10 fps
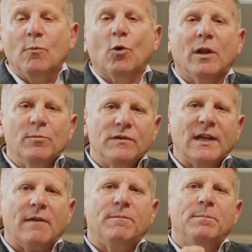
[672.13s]
The world moves
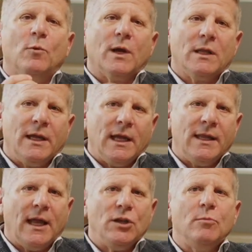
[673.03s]
that quickly,
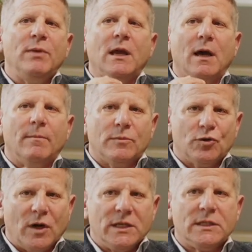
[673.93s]
and then you become
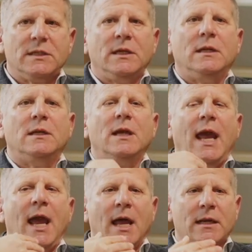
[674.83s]
trusted
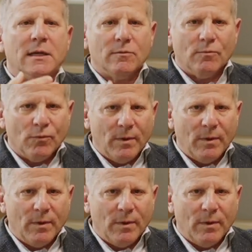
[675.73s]
and